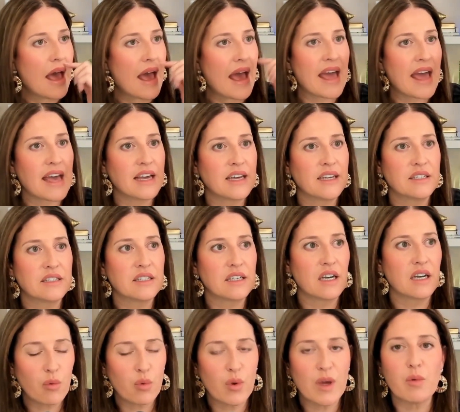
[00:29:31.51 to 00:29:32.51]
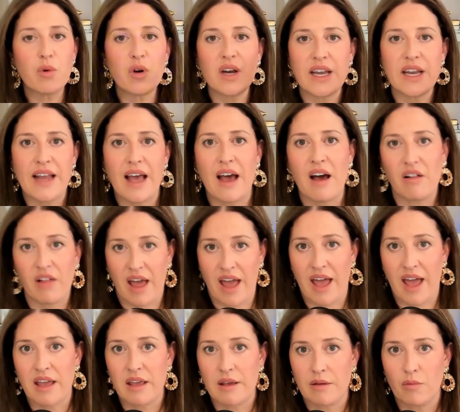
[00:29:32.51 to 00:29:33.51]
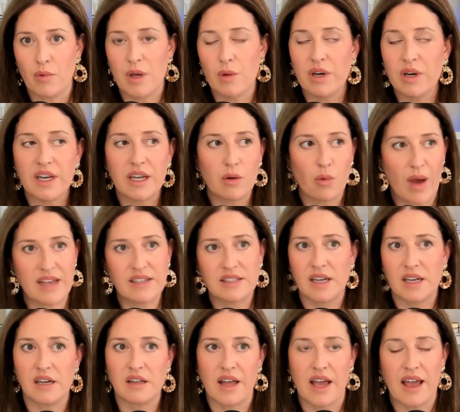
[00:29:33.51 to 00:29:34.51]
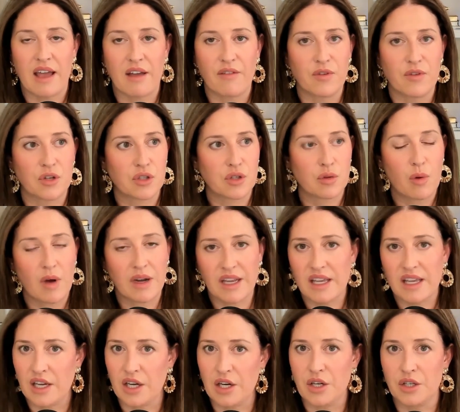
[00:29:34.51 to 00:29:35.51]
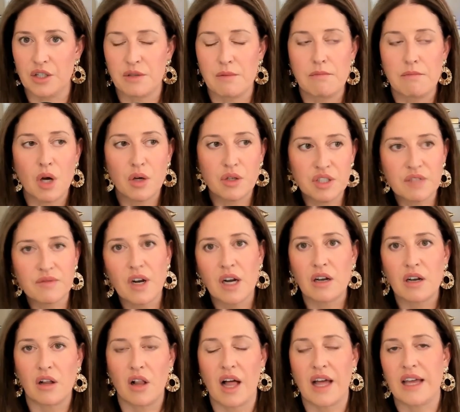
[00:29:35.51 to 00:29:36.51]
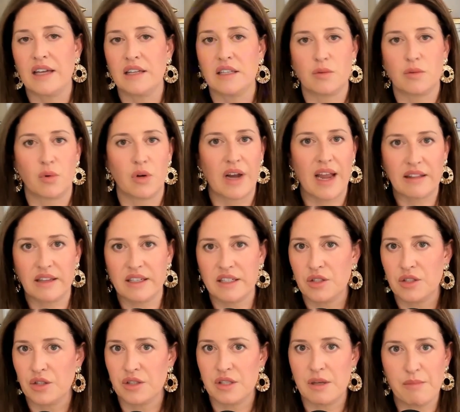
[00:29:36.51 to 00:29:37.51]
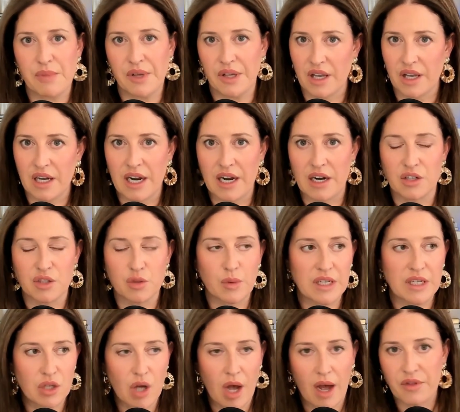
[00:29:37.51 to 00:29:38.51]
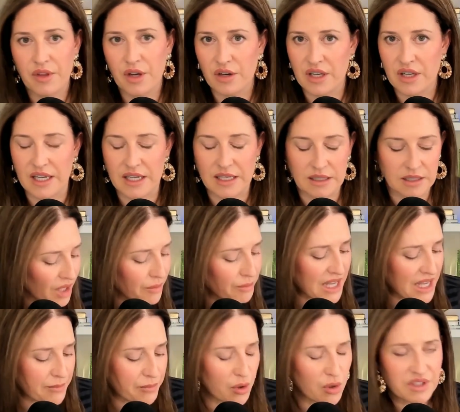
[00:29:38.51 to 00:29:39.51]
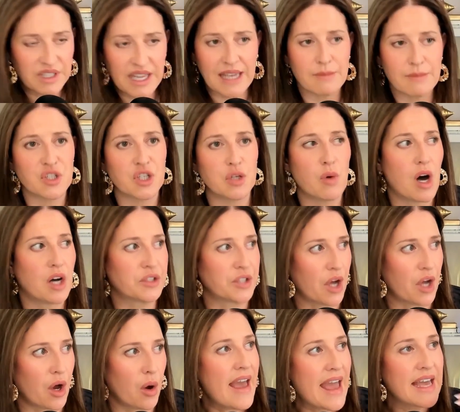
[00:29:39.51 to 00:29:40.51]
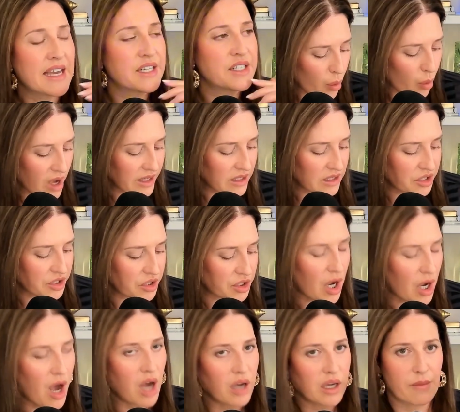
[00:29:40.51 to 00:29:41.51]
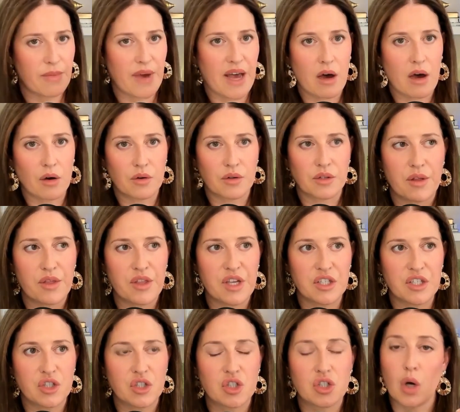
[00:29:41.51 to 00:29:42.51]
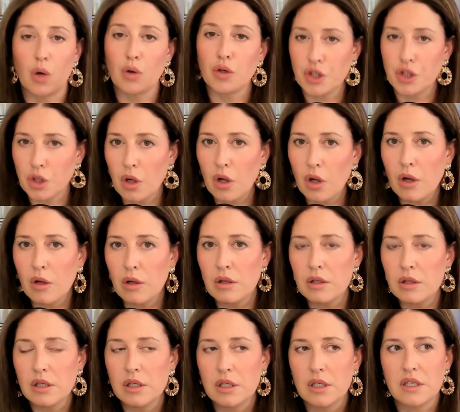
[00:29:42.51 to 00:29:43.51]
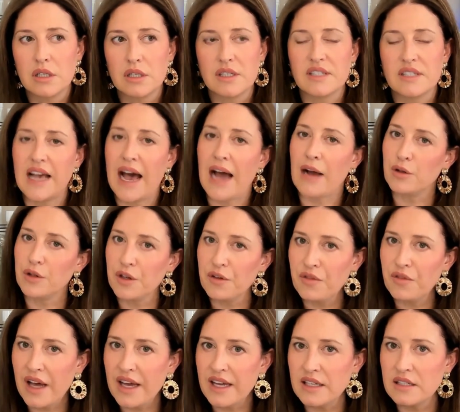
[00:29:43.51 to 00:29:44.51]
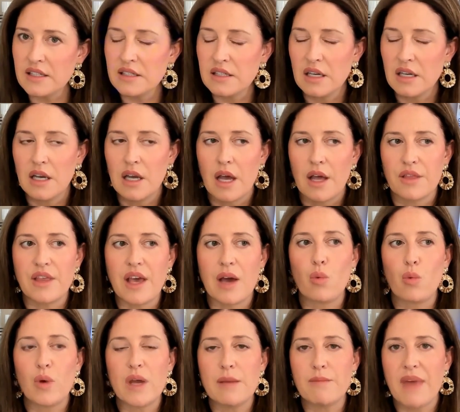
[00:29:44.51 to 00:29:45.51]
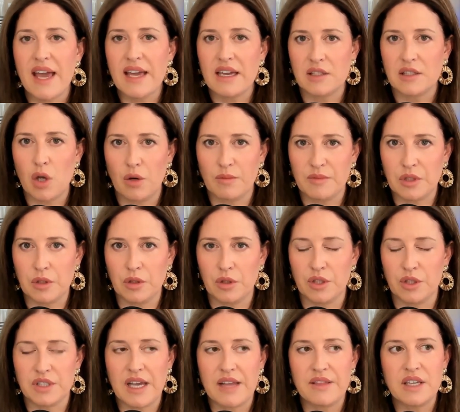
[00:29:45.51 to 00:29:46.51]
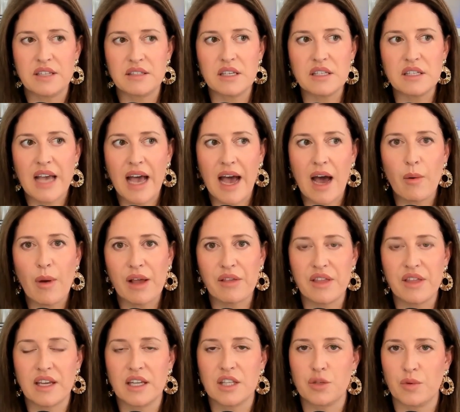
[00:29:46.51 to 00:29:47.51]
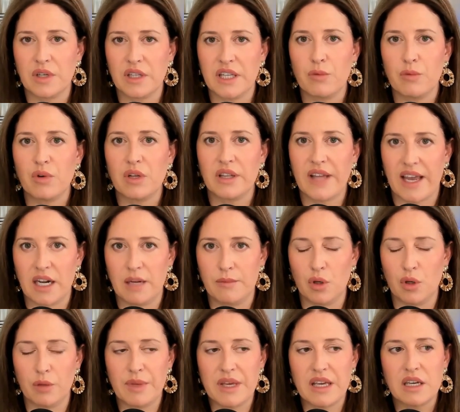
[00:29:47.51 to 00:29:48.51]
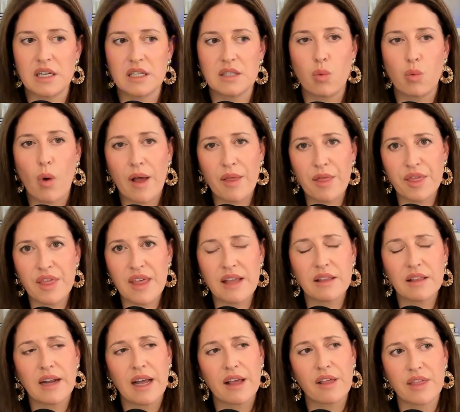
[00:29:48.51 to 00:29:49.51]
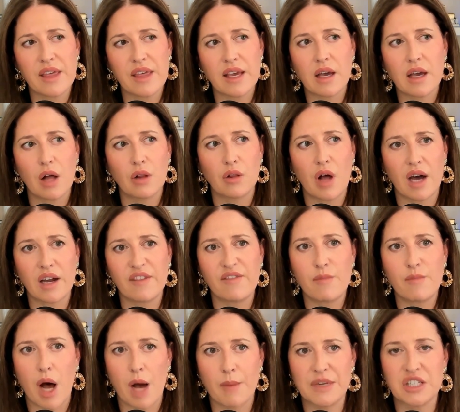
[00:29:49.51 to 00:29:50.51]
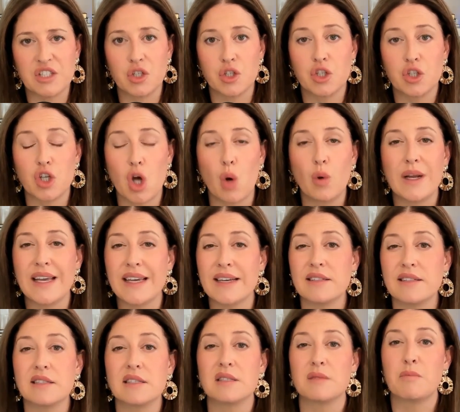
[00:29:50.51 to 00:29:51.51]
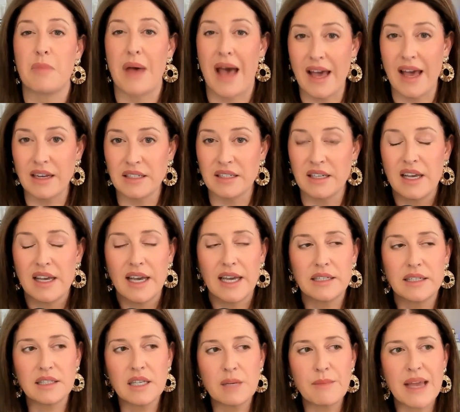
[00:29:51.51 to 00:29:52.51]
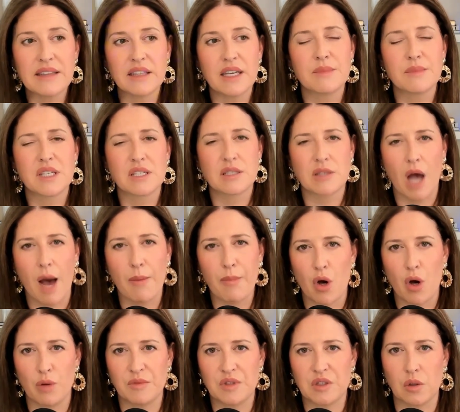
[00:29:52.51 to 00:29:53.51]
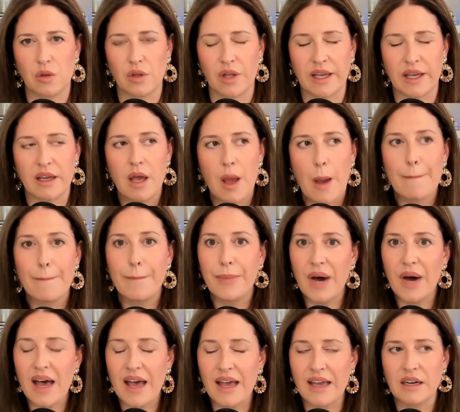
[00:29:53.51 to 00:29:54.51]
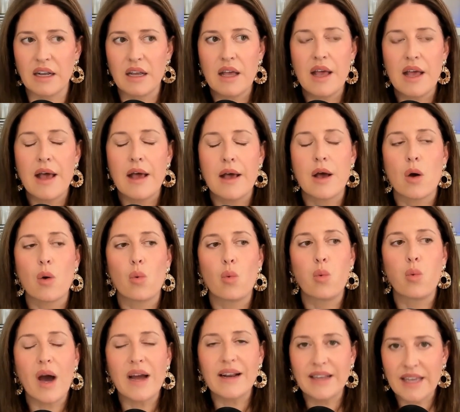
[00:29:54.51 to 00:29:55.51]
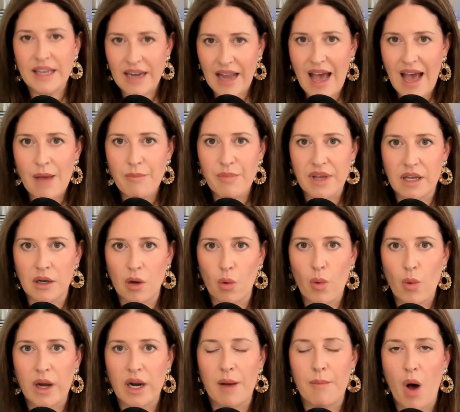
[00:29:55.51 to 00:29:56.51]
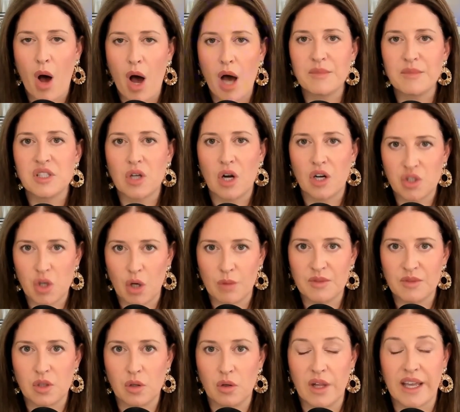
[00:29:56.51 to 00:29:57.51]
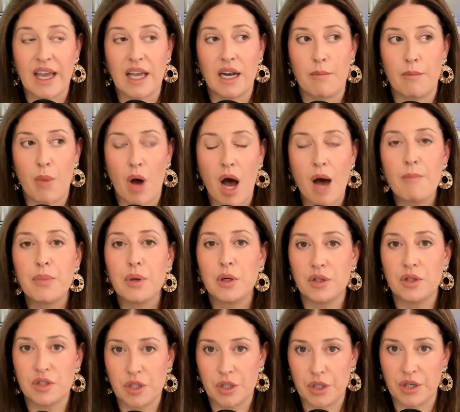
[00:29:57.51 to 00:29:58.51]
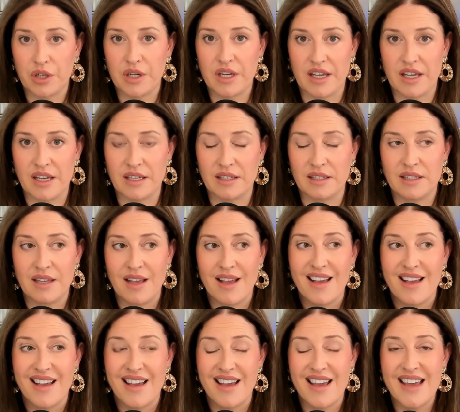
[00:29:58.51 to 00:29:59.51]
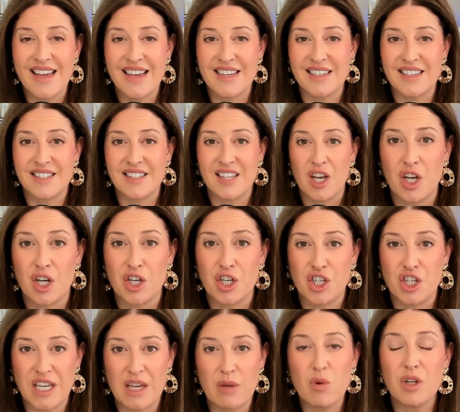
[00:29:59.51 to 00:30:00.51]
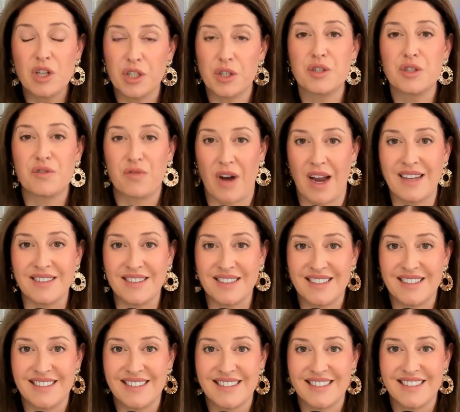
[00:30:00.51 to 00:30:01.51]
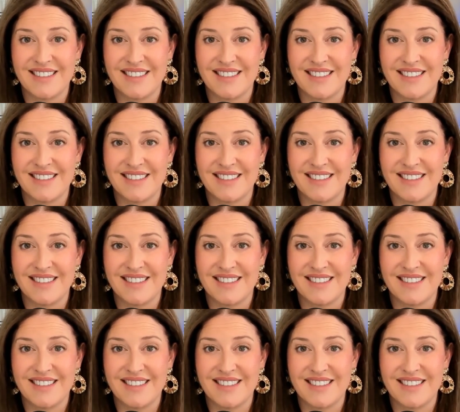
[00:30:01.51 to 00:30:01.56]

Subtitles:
And we were in LA. We were in West LA for 20 years. Most of our clients were A-listers and billionaires. We taught their kids, people, names you all know, and want to talk about the social sacrifice that we make as homeschoolers. And this is how I think it's really relatable, because one thing that I think a lot of mamas don't expect, it doesn't make them stop homeschooling, but what can happen when a mom starts homeschooling and a mom pulls her kids is she will lose friends.